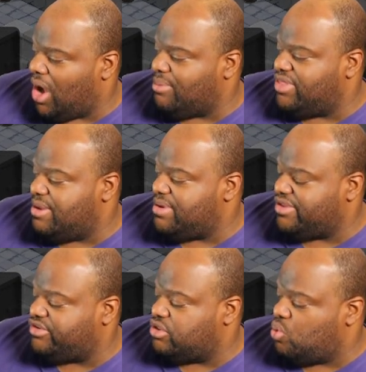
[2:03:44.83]
Why would they be
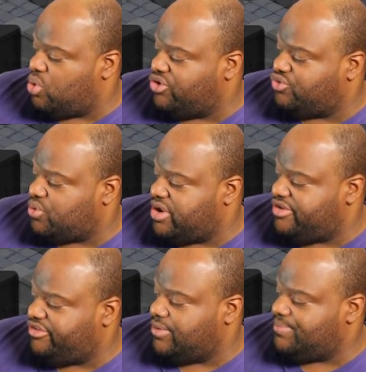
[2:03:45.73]
considered the worst
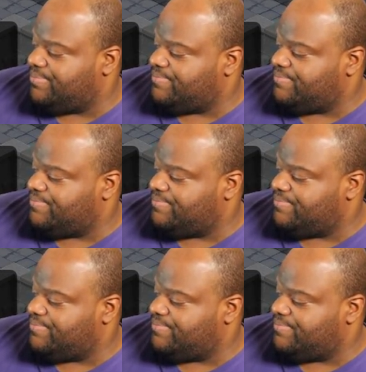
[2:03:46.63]
race?